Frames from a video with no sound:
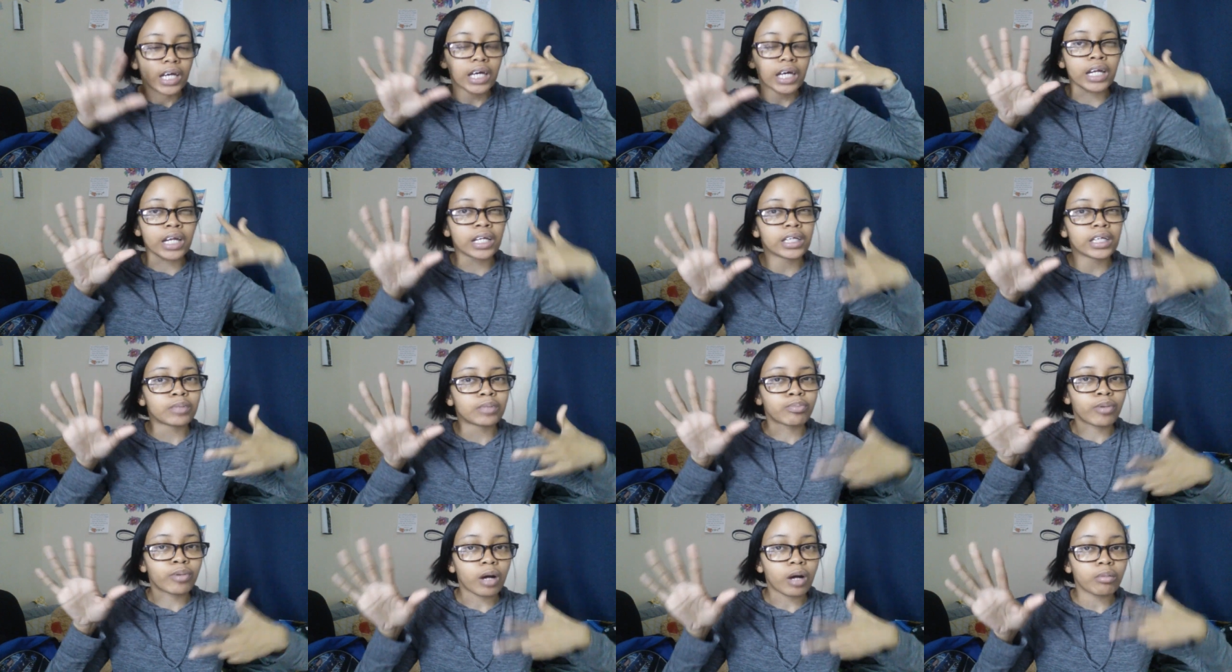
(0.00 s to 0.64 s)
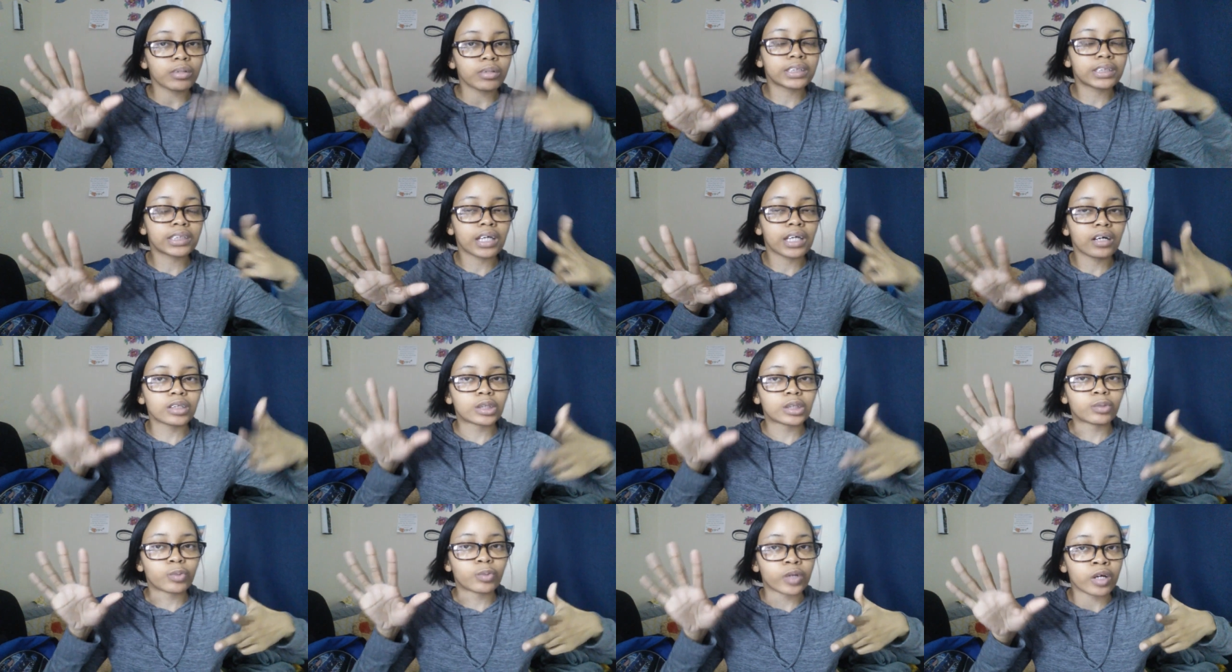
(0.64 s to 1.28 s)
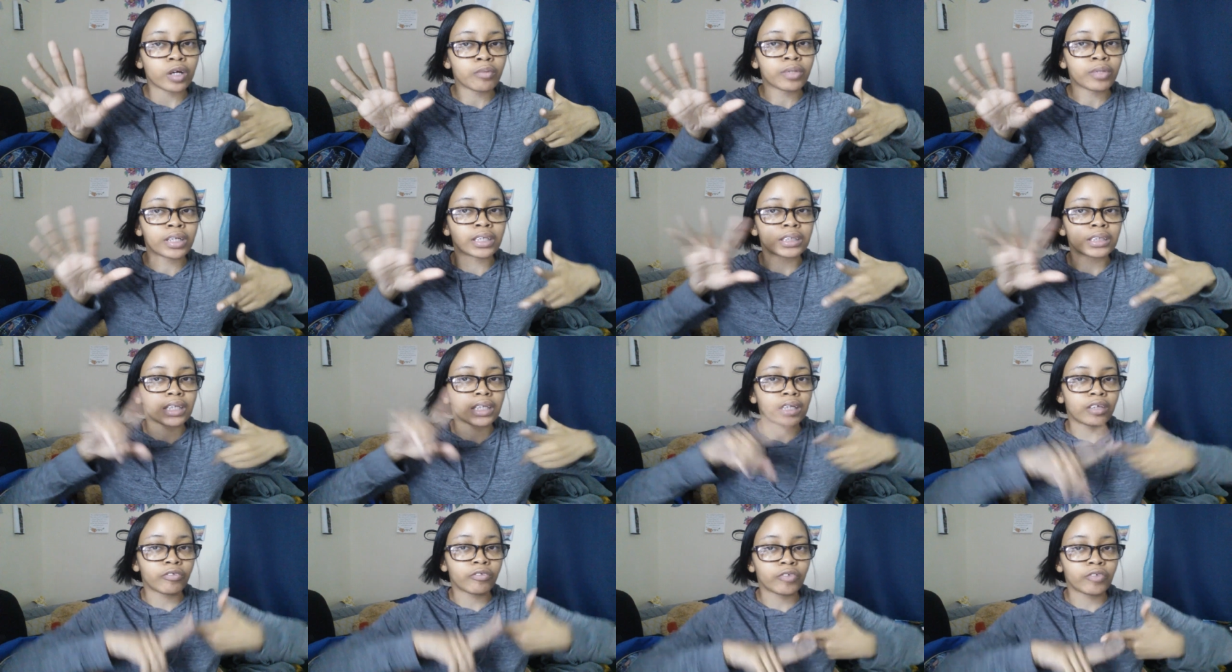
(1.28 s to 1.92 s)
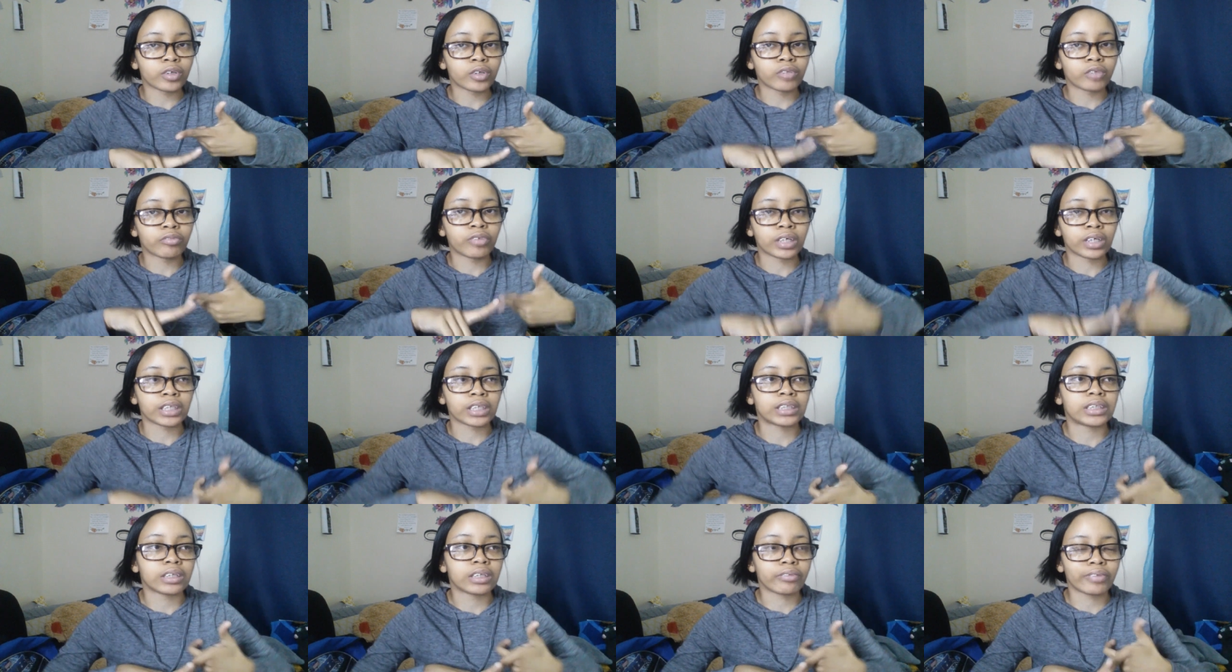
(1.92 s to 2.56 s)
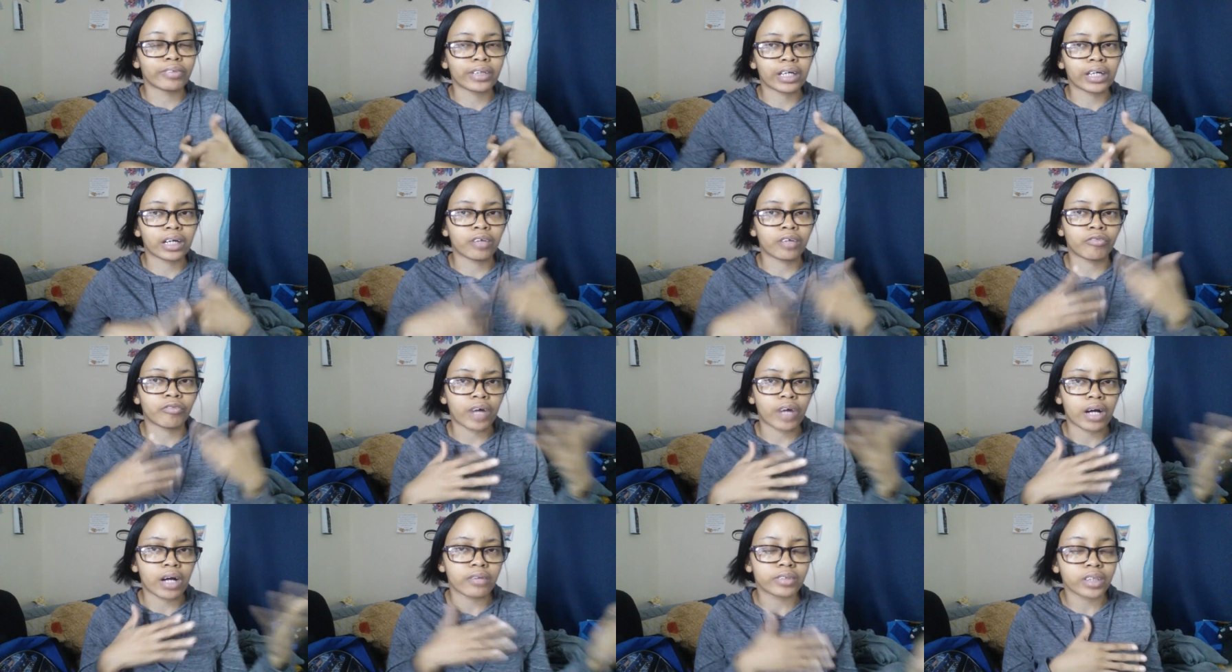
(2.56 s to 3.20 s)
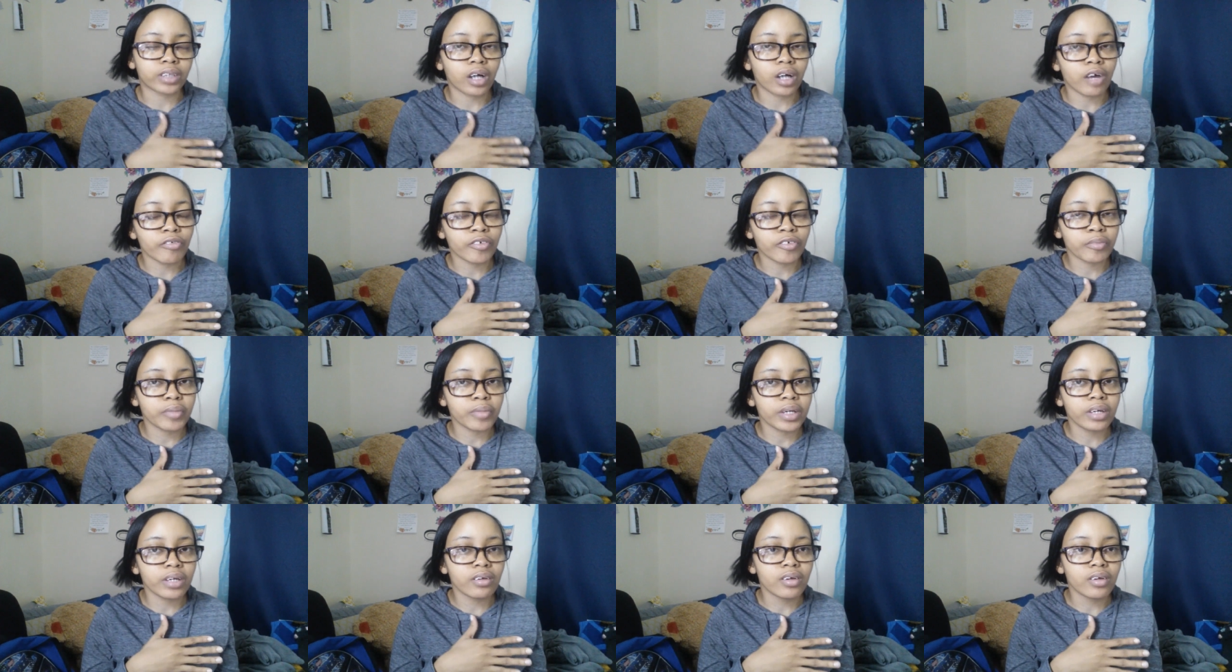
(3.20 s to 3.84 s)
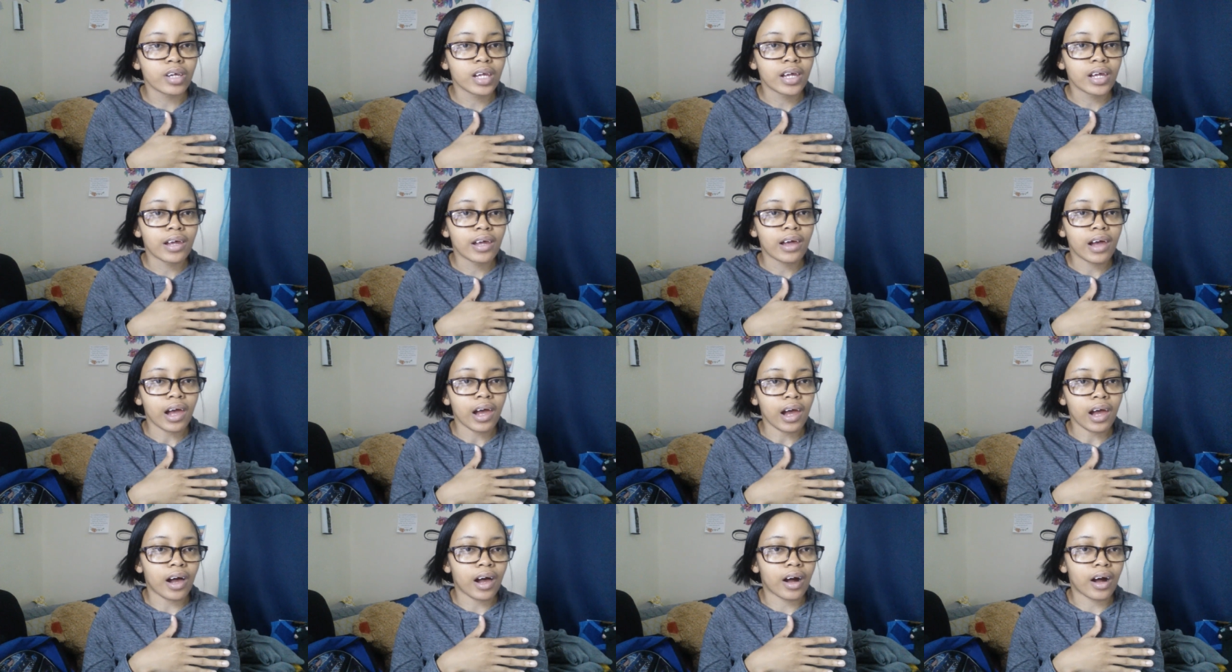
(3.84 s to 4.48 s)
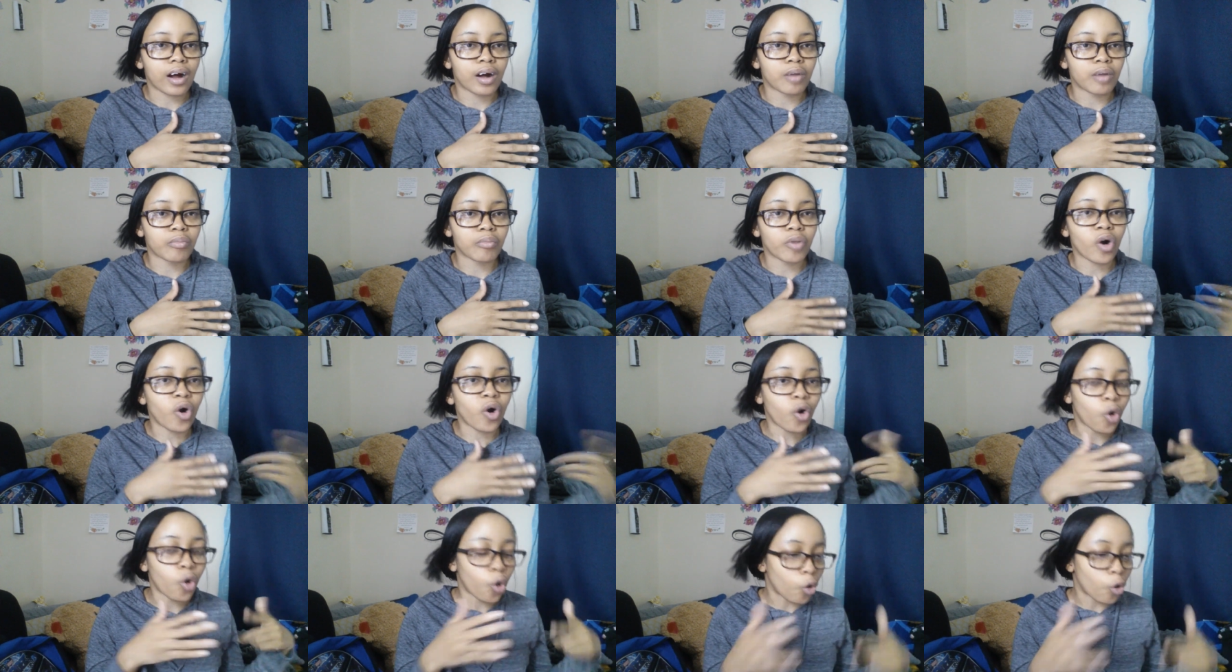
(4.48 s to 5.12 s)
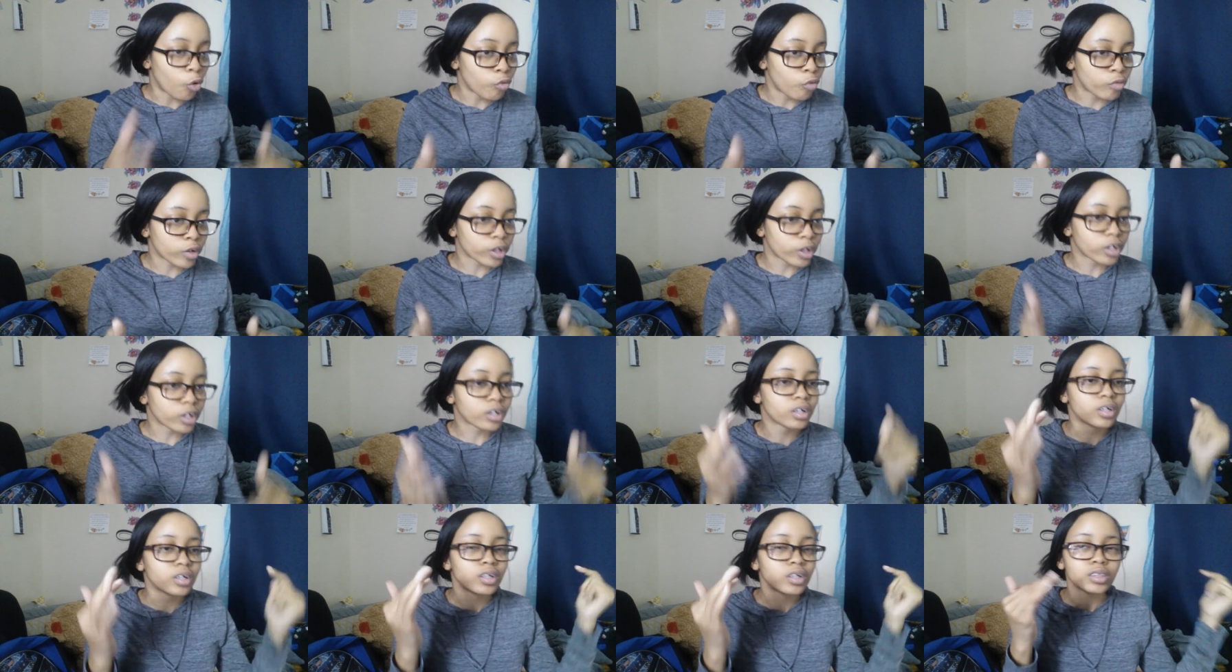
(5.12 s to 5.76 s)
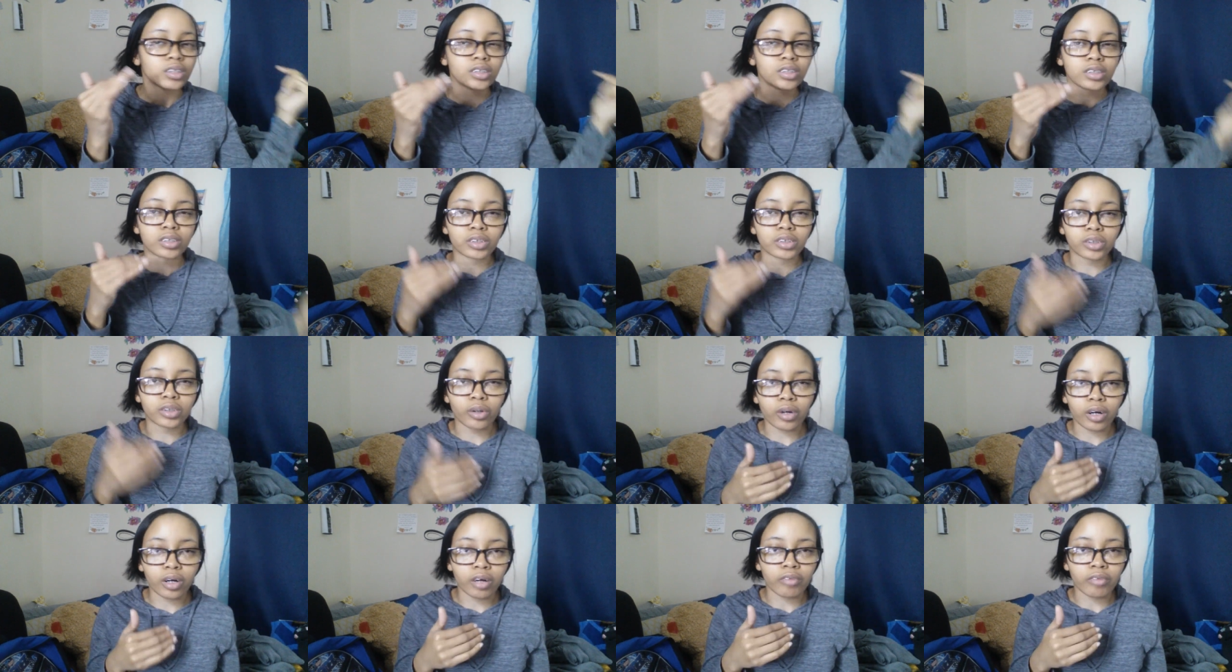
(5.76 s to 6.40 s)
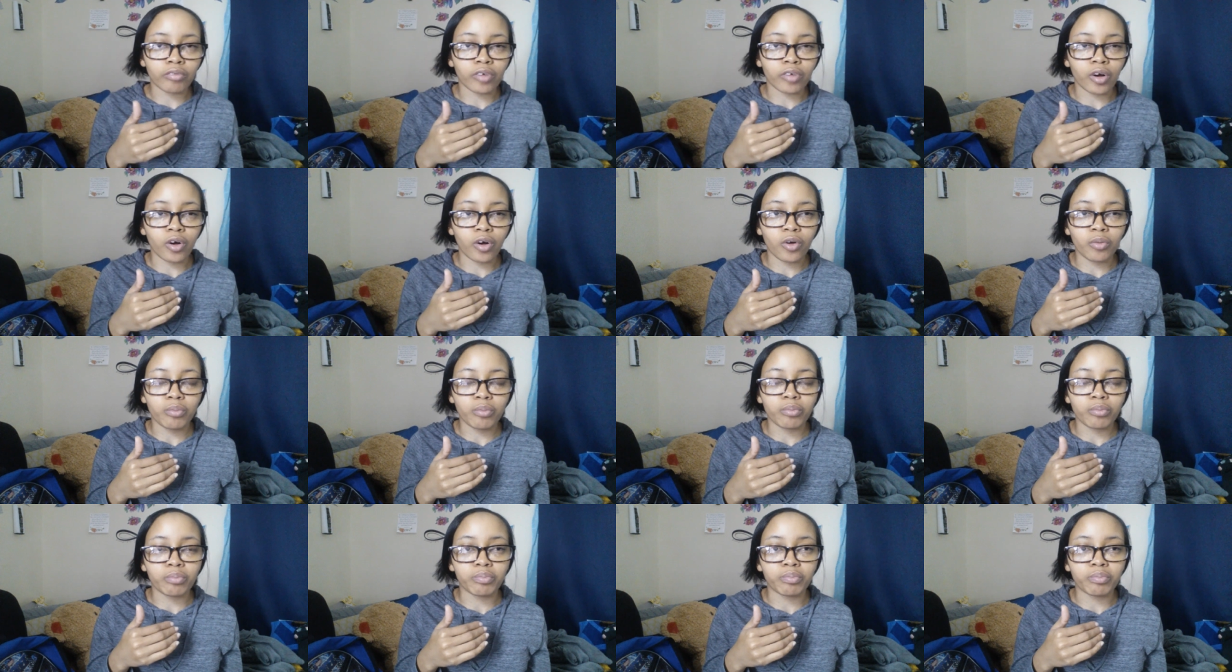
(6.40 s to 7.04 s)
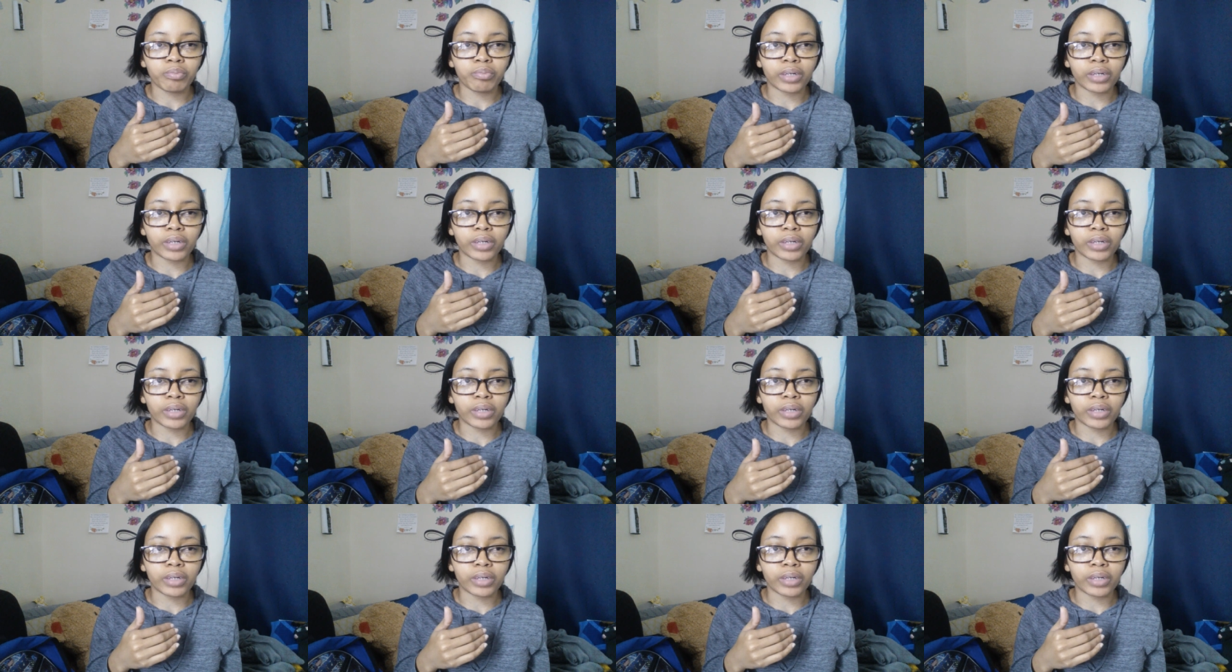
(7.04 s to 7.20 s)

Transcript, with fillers: And it, it probably sounds weird because In the Field of Grace definitely got a five star for me um, over Daughter of Rome.